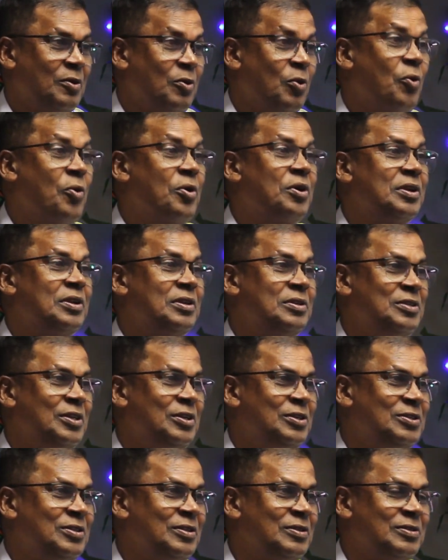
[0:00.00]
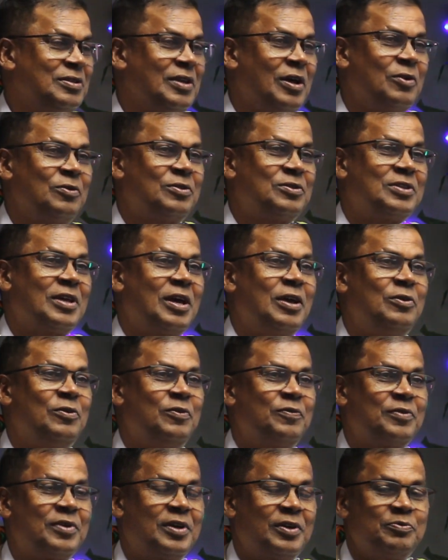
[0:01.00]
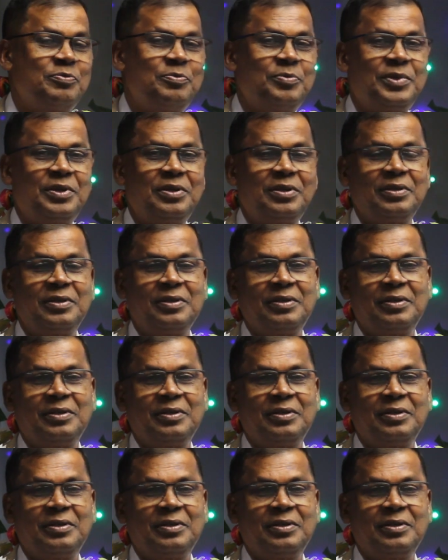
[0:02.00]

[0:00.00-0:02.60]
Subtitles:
organizations outside of government,